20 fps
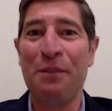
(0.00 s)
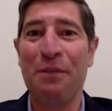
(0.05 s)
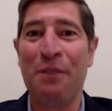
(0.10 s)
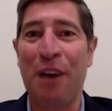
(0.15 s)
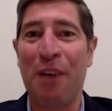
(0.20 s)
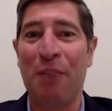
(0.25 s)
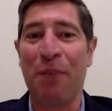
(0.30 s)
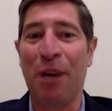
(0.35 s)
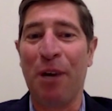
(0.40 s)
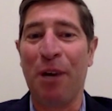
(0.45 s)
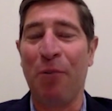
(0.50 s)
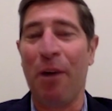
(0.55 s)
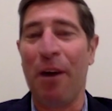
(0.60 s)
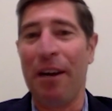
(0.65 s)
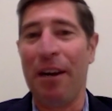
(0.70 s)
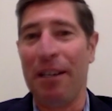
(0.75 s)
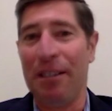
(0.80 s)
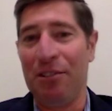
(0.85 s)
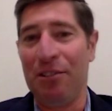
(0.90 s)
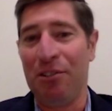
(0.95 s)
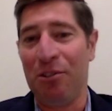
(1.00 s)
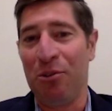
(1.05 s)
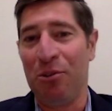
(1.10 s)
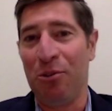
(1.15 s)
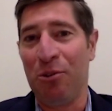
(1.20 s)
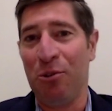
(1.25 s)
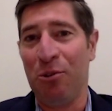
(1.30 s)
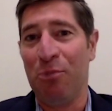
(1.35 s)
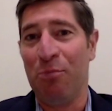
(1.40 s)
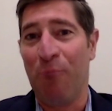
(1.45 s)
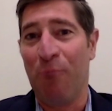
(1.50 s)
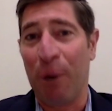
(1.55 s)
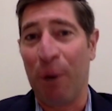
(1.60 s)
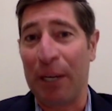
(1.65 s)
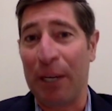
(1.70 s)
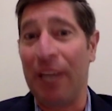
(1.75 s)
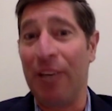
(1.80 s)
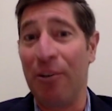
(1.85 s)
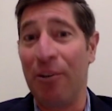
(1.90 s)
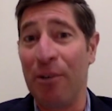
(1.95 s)
found way to
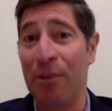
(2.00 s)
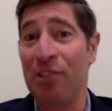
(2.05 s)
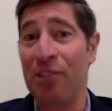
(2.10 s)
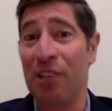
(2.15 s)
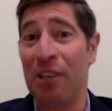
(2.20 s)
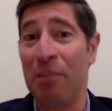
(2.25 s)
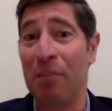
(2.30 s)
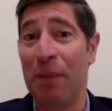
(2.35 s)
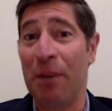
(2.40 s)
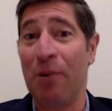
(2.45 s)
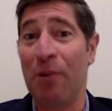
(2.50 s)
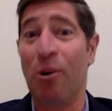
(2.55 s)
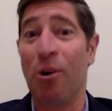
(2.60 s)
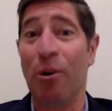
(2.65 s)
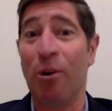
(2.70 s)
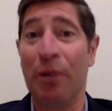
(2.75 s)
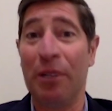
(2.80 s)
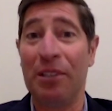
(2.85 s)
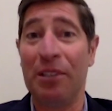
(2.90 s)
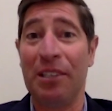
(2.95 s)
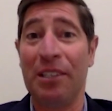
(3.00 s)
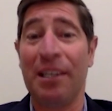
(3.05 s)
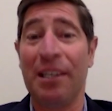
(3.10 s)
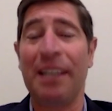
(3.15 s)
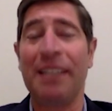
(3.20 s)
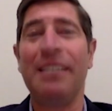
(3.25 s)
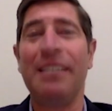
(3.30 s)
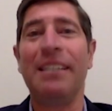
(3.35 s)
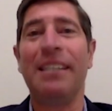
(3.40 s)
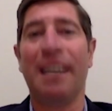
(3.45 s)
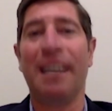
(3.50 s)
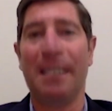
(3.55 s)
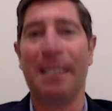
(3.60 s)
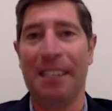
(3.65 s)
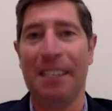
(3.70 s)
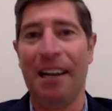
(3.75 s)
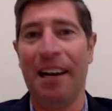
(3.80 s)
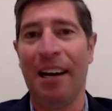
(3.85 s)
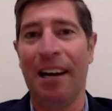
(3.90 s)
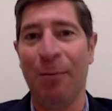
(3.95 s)
Mark Andreessen and Ben Horowitz in
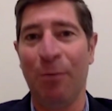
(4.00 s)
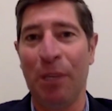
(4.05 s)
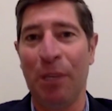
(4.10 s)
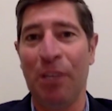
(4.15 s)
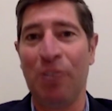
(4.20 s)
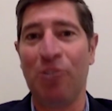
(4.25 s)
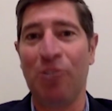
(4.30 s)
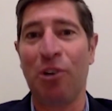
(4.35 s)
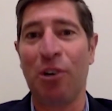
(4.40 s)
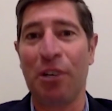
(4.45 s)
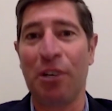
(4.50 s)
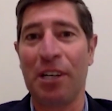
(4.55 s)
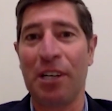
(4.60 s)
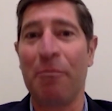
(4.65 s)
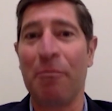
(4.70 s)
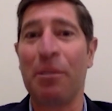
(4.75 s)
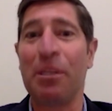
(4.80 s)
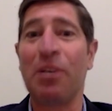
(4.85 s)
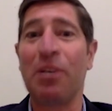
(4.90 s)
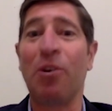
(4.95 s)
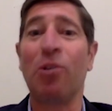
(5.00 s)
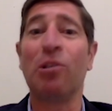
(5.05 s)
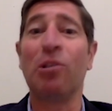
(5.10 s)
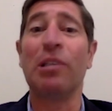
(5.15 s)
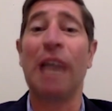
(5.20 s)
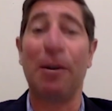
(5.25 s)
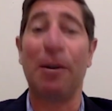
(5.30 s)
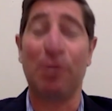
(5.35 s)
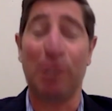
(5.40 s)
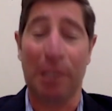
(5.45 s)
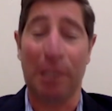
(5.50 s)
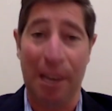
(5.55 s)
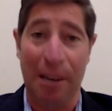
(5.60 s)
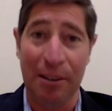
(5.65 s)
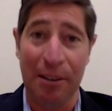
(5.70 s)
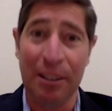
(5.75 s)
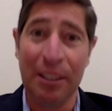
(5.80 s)
1999 when they started a company called LoudCloud.